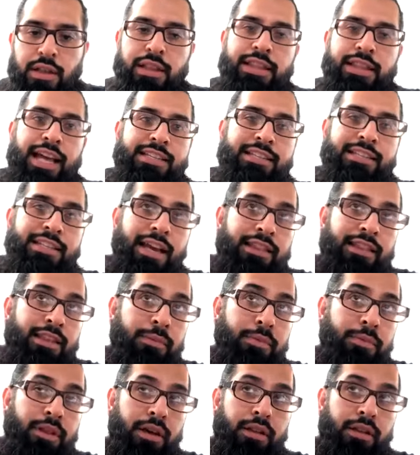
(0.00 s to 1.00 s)
That's not the,
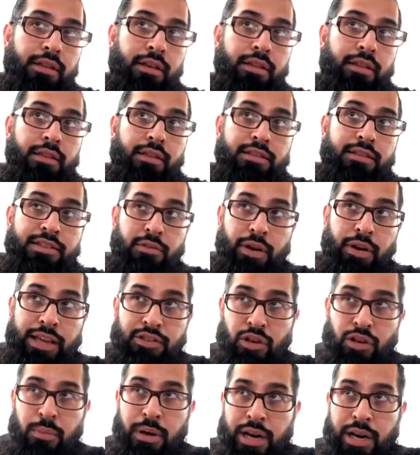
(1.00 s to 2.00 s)
the, the, the right
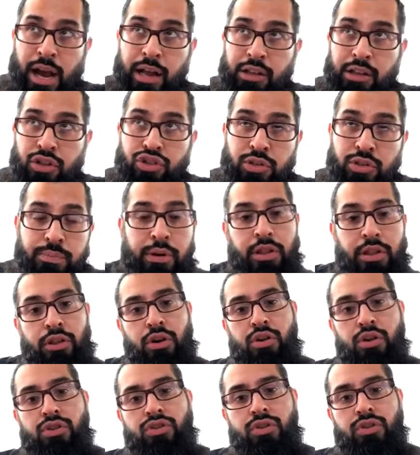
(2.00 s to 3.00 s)
terminology, but
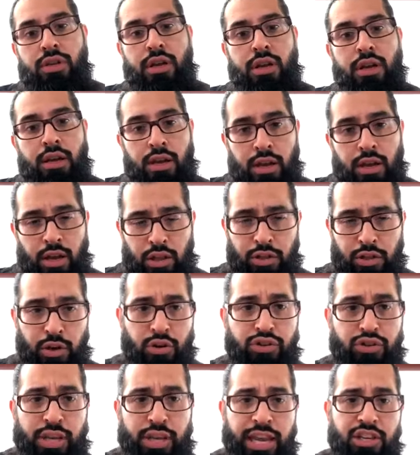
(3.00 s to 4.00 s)
there's
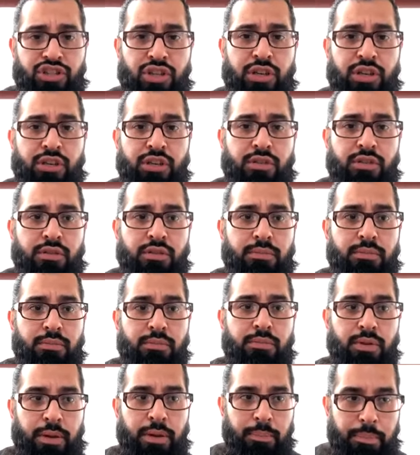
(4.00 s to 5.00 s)
there's ancient
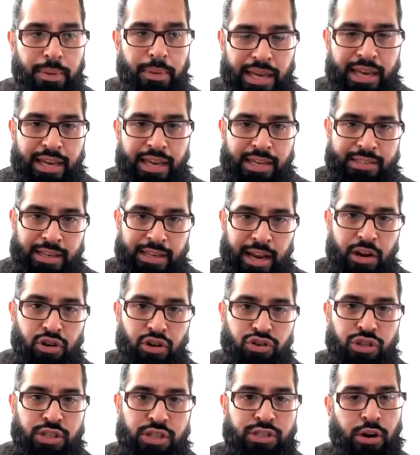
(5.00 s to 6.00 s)
beings and
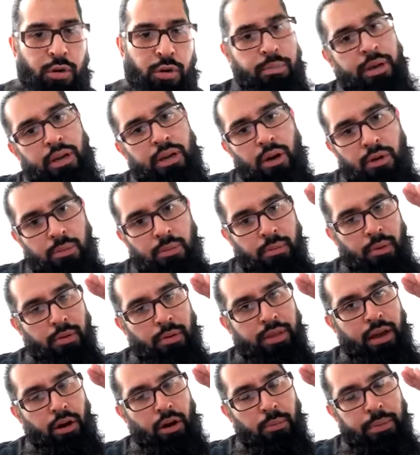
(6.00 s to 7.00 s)
energies that are below
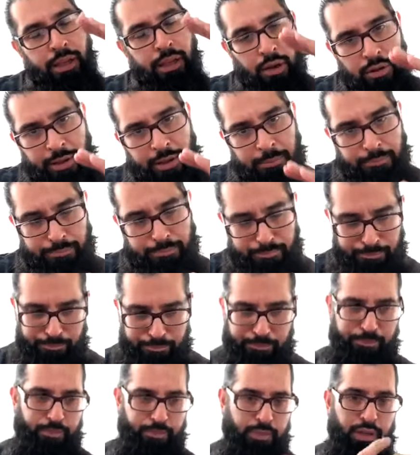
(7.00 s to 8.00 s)
that are below them.
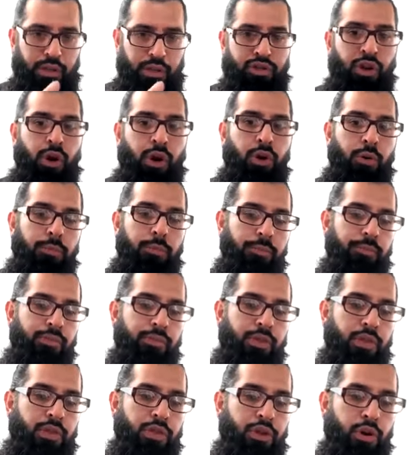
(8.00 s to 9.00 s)
So
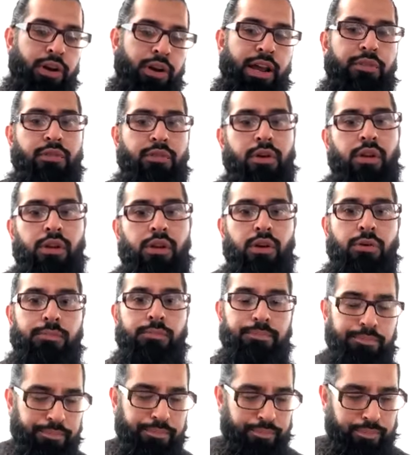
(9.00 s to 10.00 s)
they're never
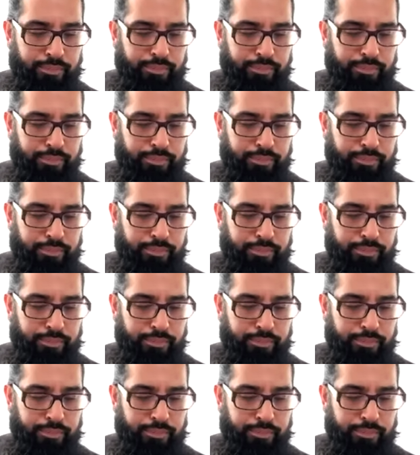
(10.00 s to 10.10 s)
alone.